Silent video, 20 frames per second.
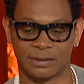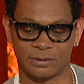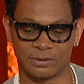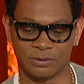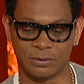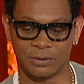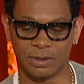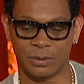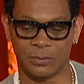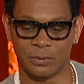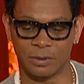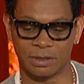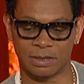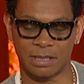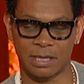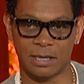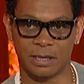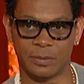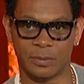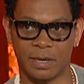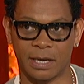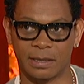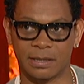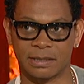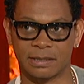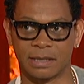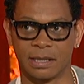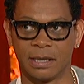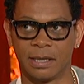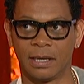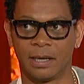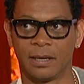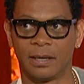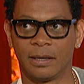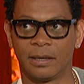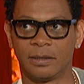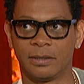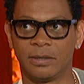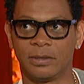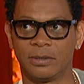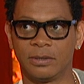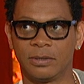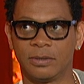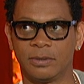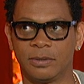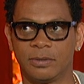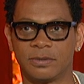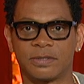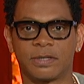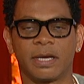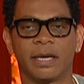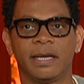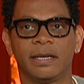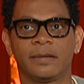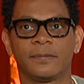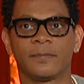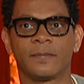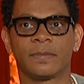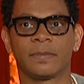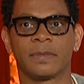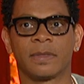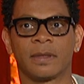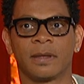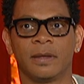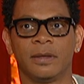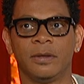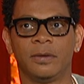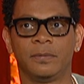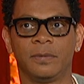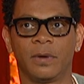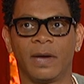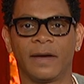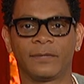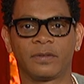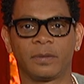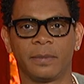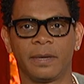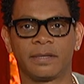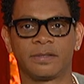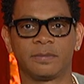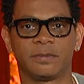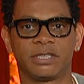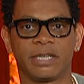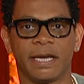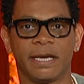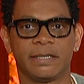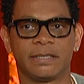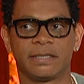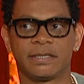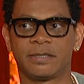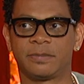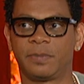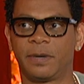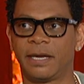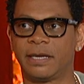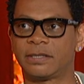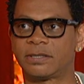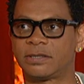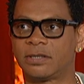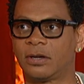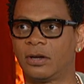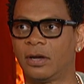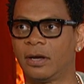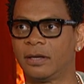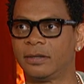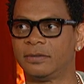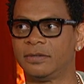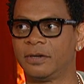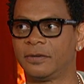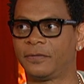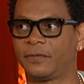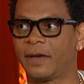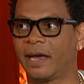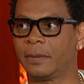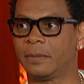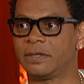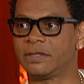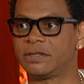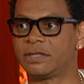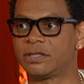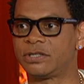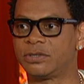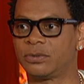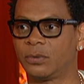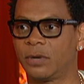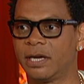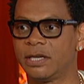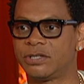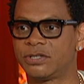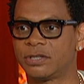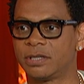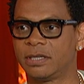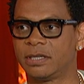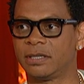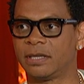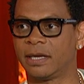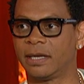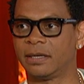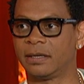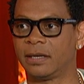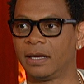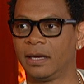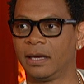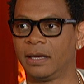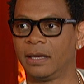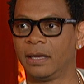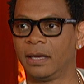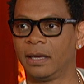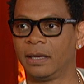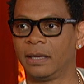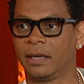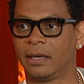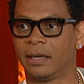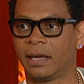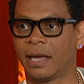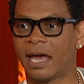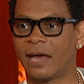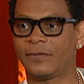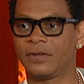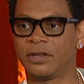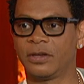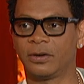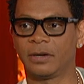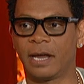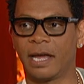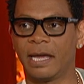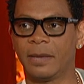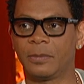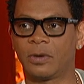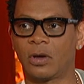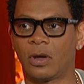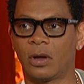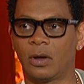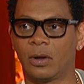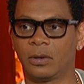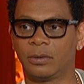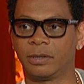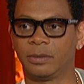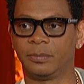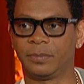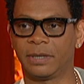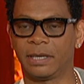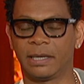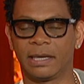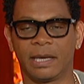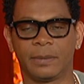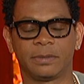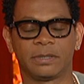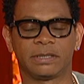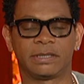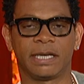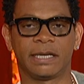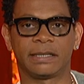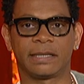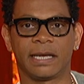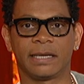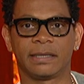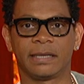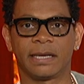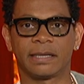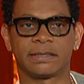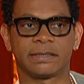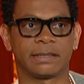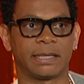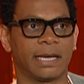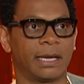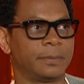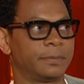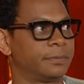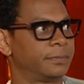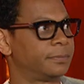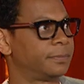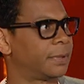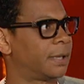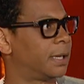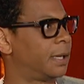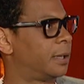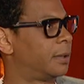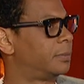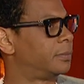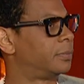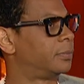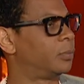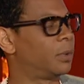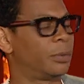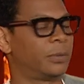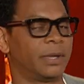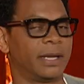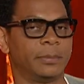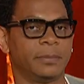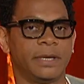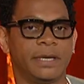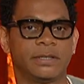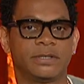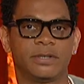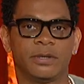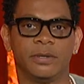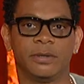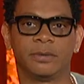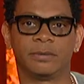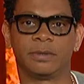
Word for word: The story I want to talk about is you, you're saying you, you have to make some changes based on your family situation and having your name called and being able to take that next step um, what will that mean to you